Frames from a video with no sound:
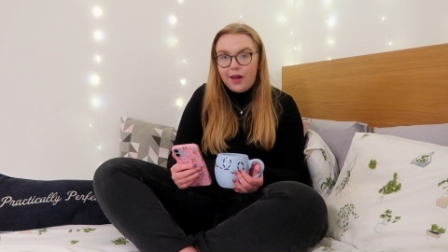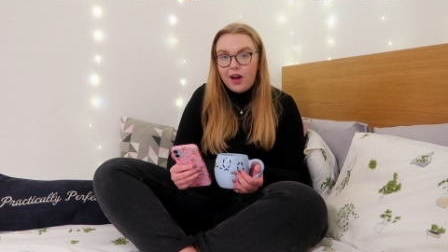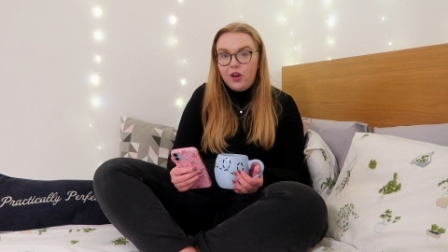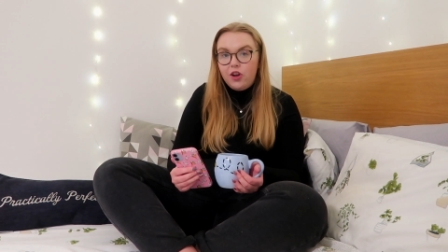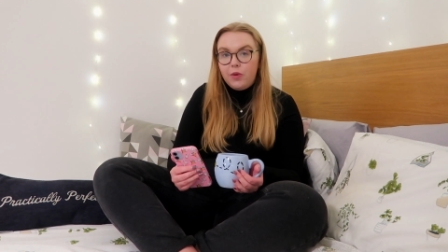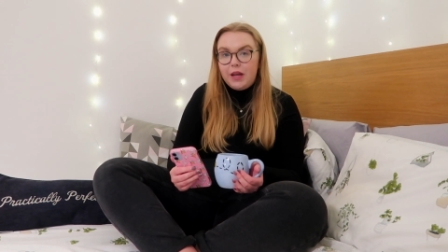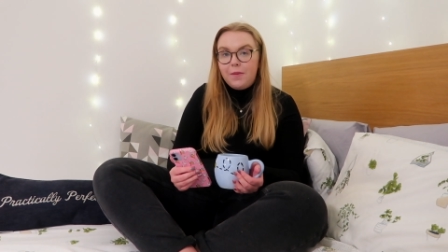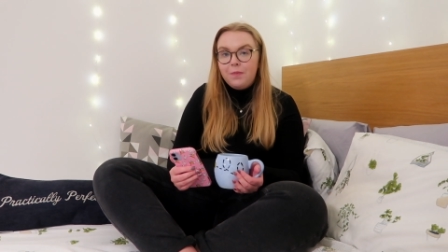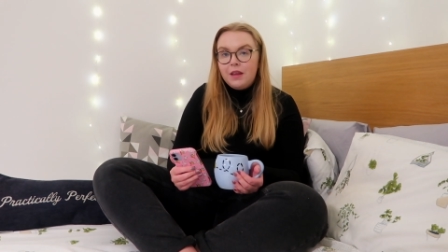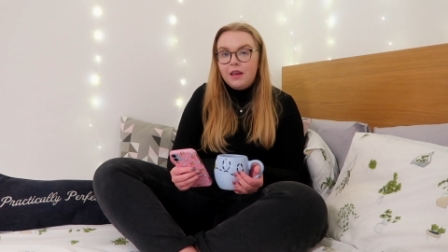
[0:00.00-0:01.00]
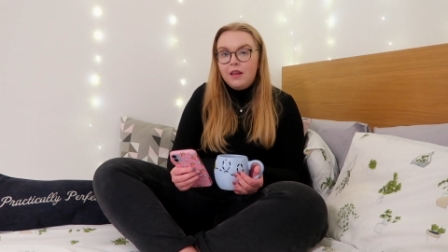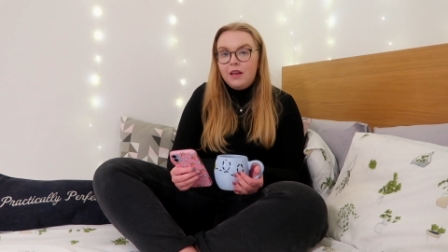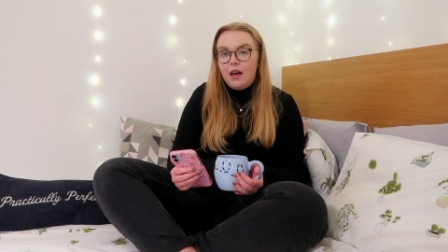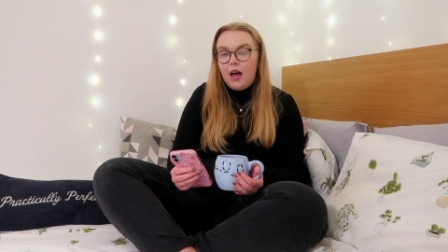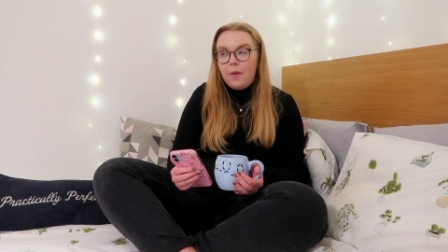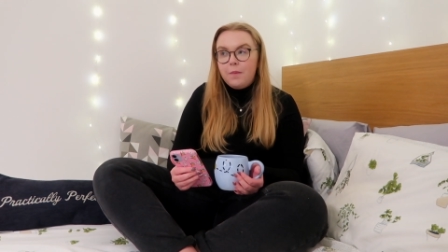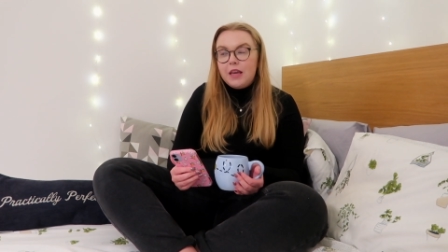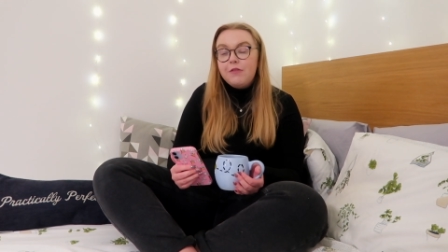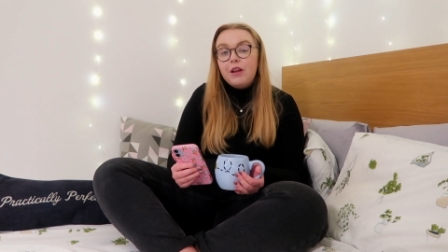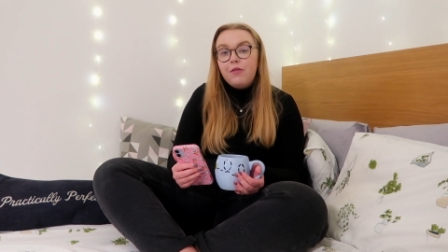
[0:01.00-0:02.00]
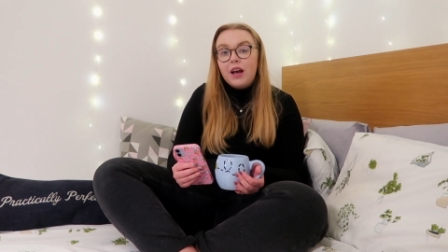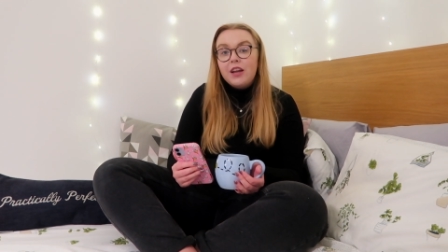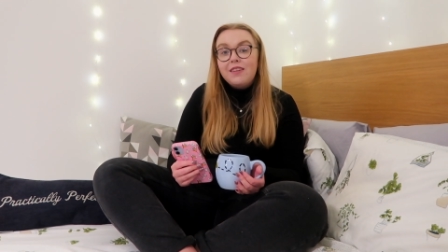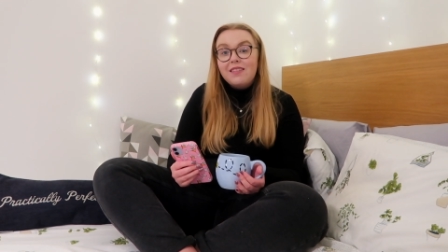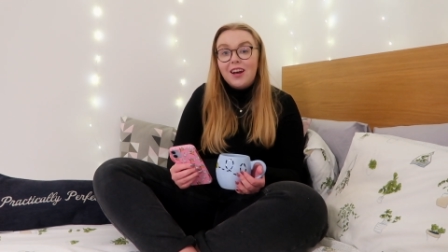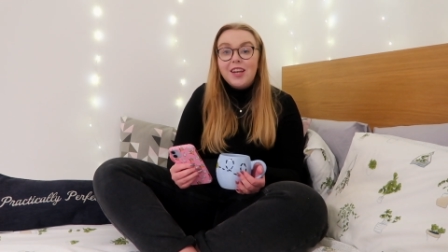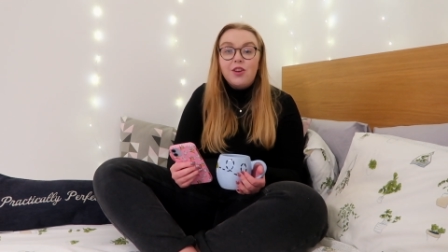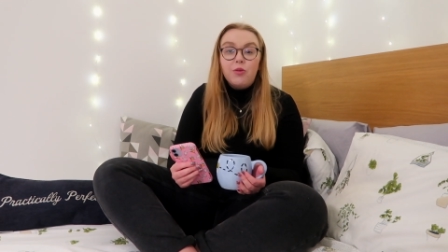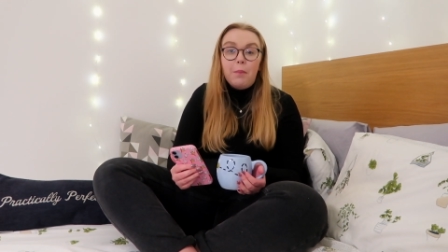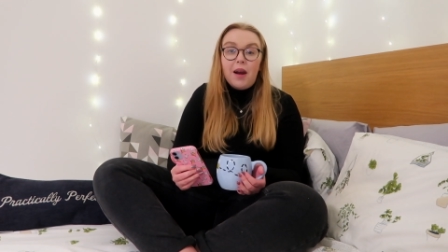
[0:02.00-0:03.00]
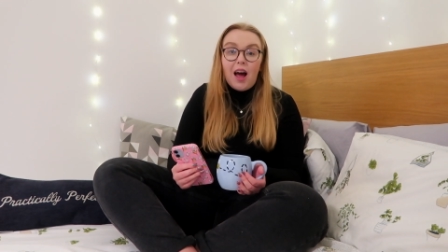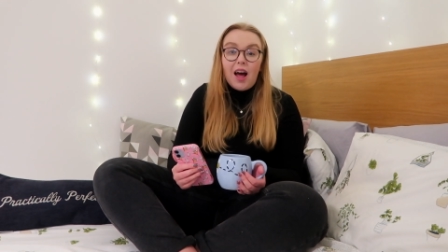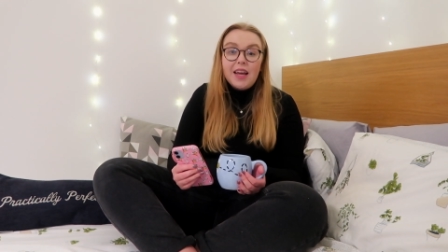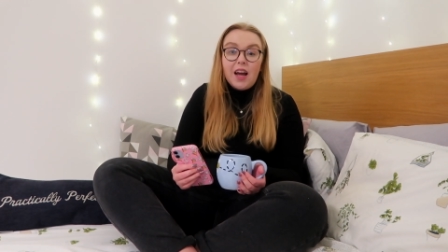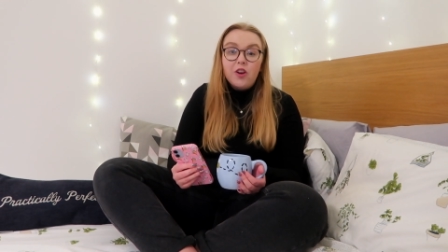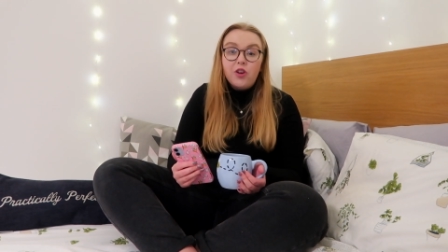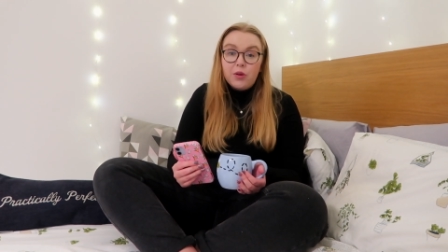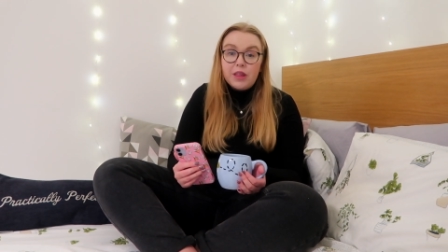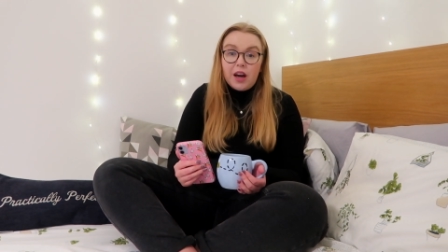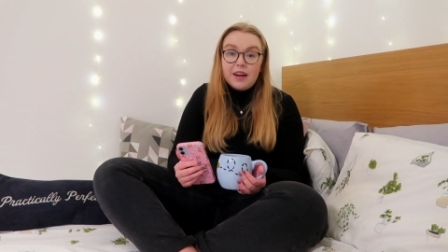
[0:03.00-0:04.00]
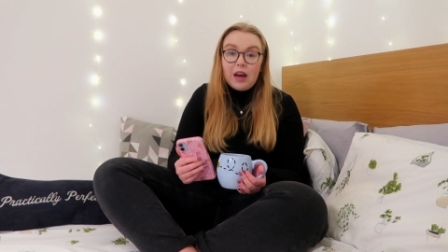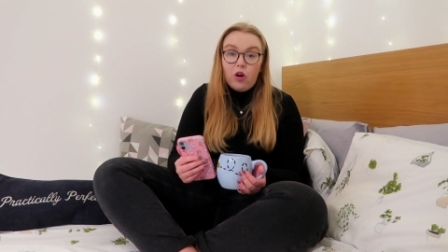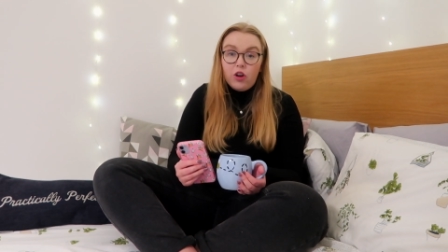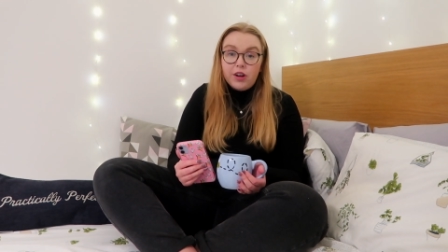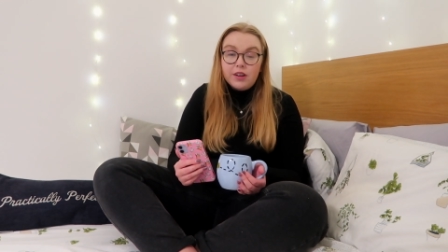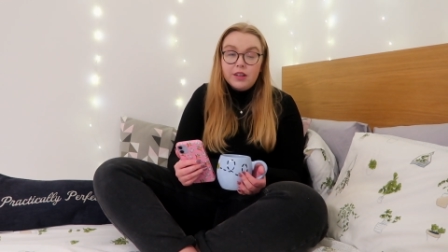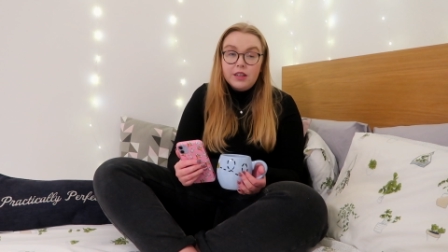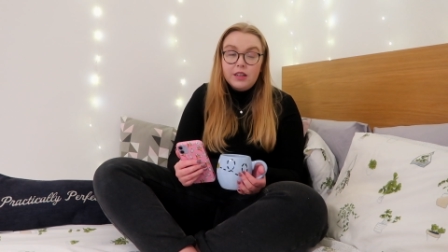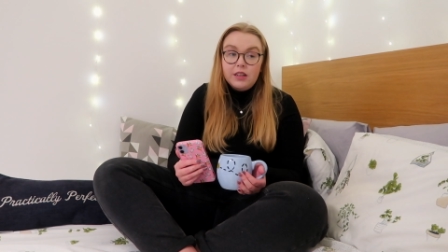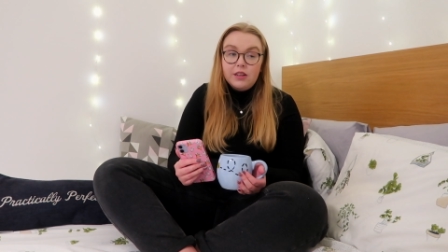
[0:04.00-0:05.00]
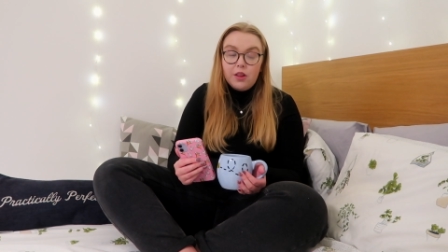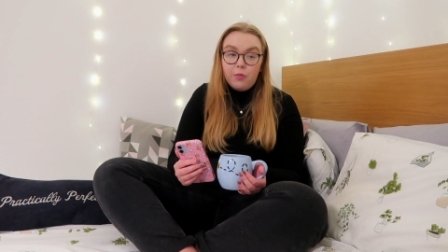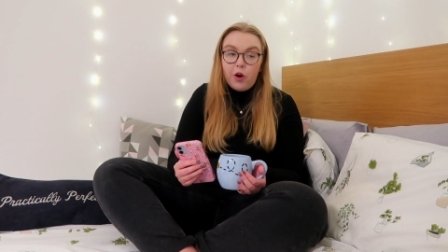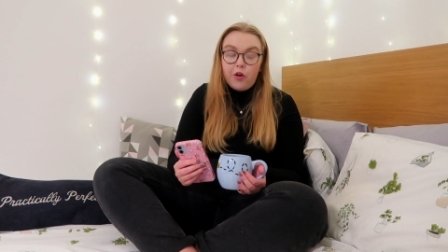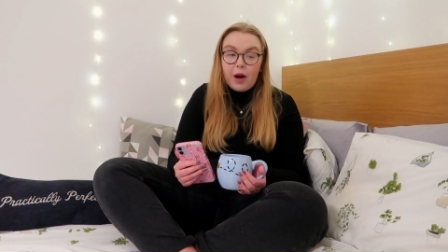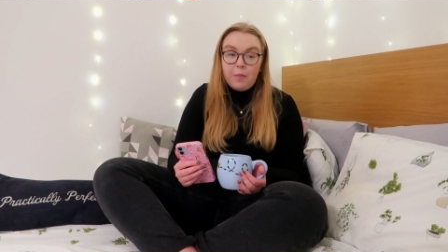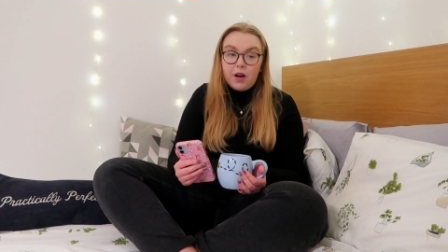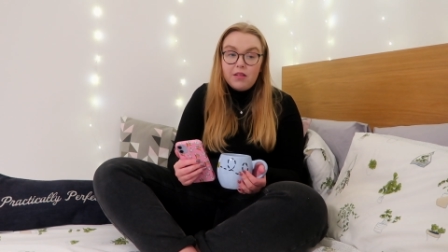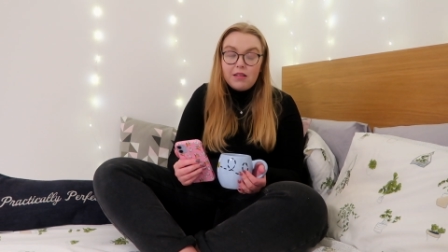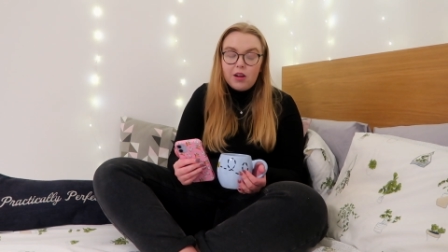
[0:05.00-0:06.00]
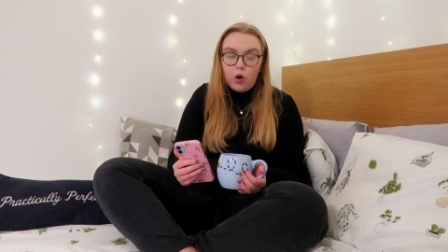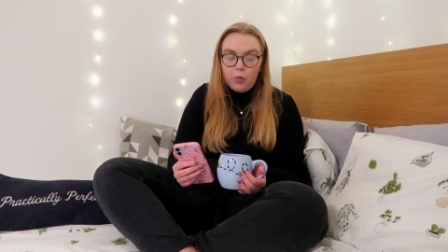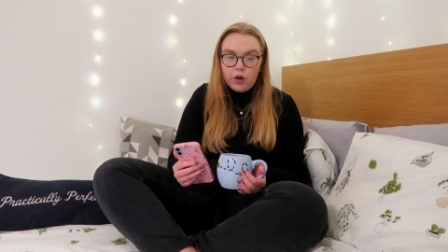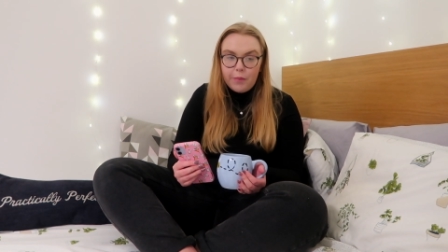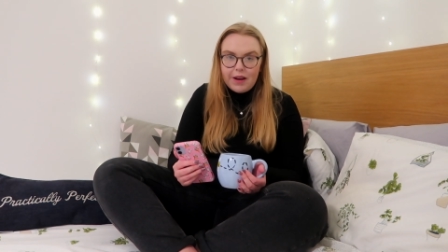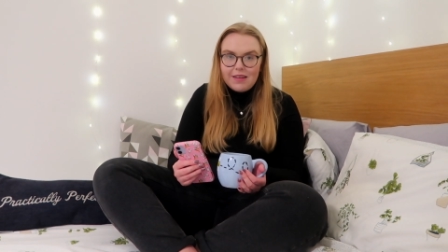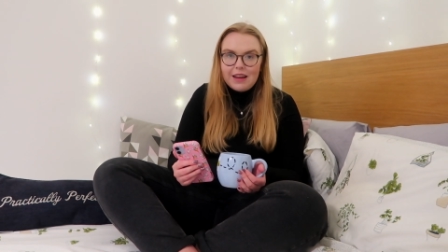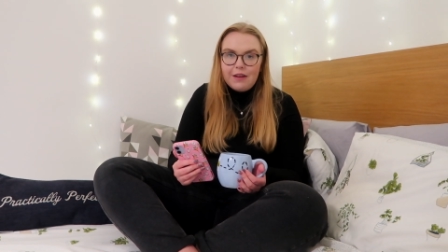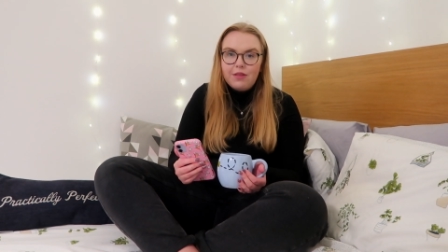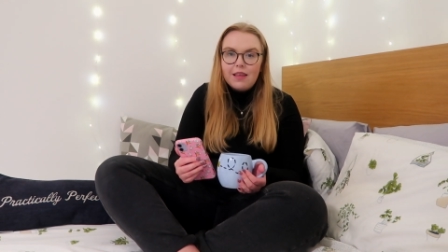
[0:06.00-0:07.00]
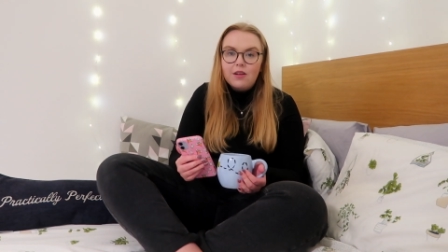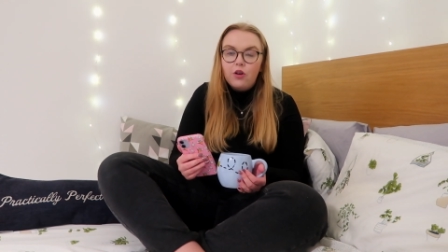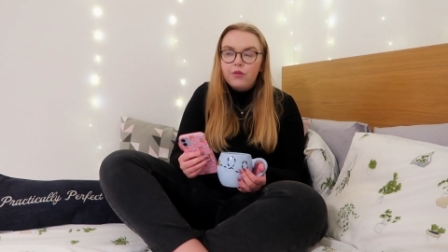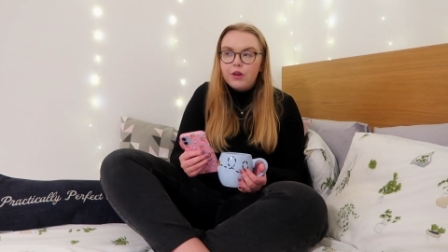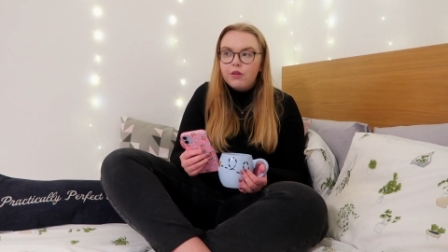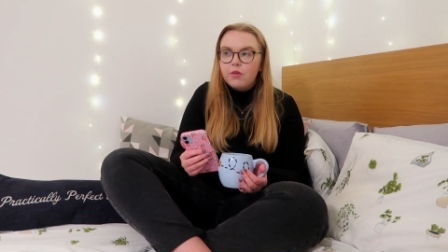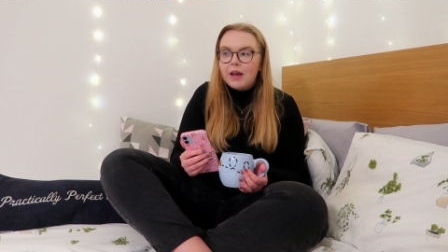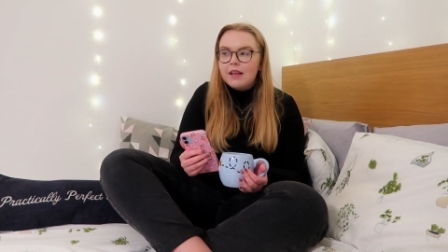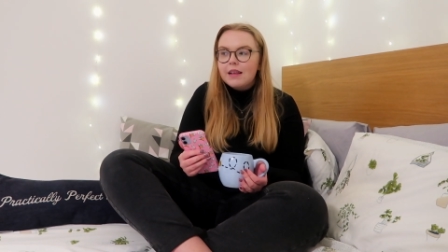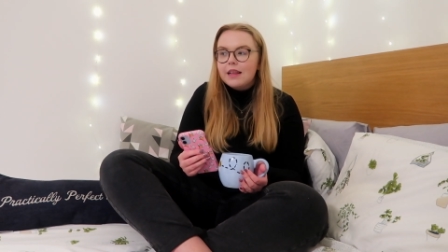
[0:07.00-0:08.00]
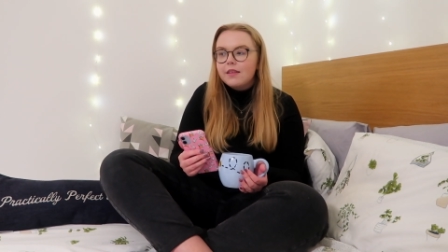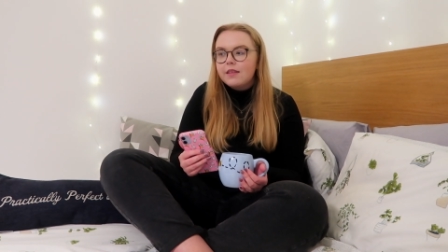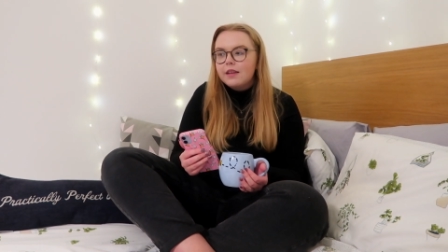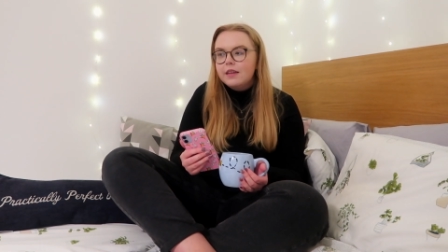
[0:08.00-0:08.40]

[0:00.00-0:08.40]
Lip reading: that I'd do it. Even if I decided to apply, I don't think I'd get on to the program, because it's a lot more competitive. There's a lot fewer spaces.